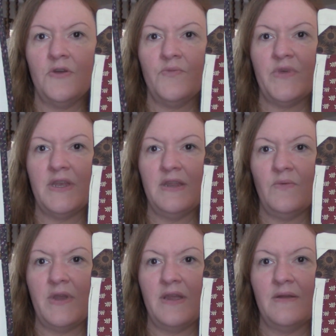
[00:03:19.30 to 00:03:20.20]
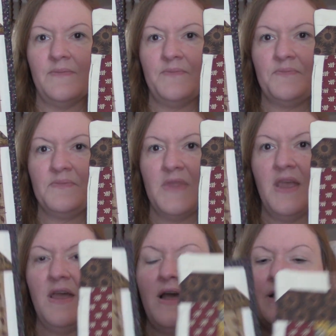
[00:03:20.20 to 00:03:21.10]
But anyway,
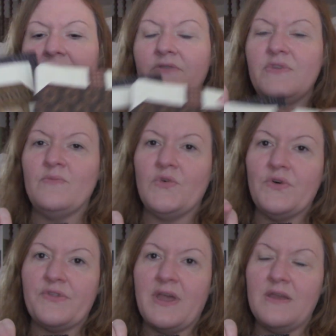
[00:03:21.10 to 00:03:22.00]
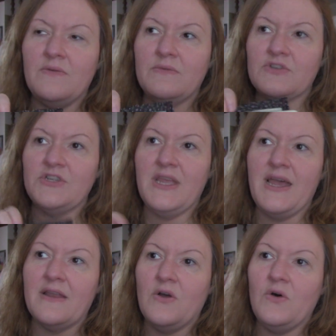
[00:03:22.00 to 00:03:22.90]
I love them both. She
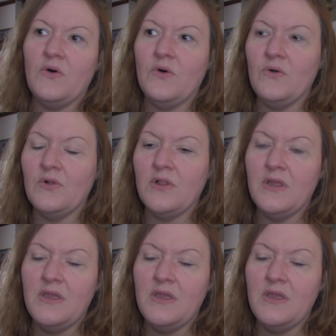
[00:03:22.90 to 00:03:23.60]
had a whole